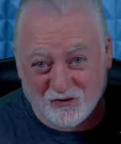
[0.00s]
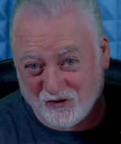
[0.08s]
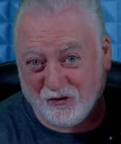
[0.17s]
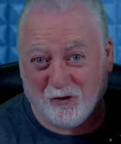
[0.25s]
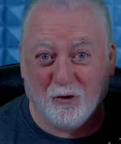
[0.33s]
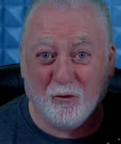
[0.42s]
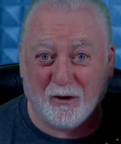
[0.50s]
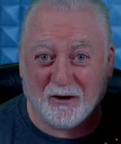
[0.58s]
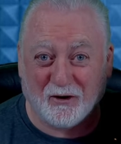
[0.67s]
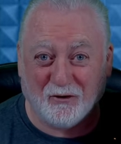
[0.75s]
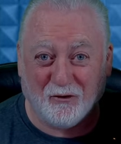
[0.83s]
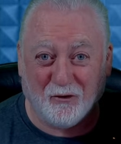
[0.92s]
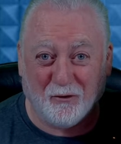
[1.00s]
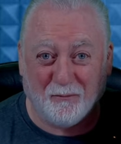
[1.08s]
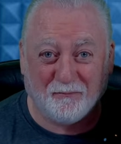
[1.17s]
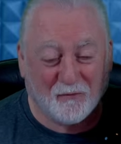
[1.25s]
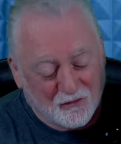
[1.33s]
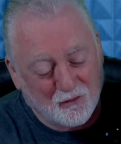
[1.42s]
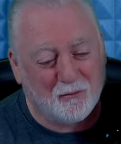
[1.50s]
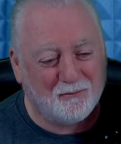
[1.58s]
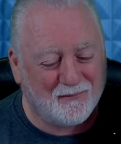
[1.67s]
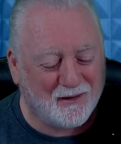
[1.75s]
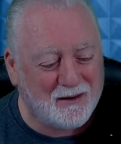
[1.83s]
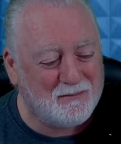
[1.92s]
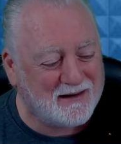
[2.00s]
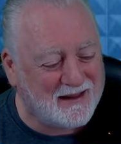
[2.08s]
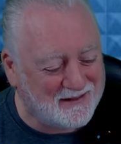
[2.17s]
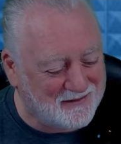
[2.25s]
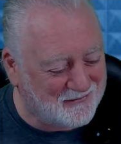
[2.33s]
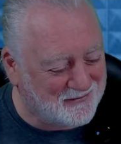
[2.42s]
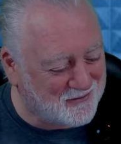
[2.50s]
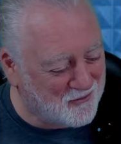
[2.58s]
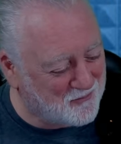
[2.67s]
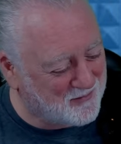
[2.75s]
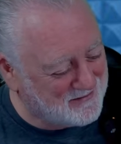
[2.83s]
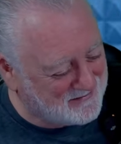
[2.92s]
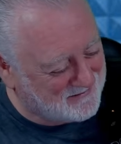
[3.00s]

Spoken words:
it do what it can do. So let me get the thing open here,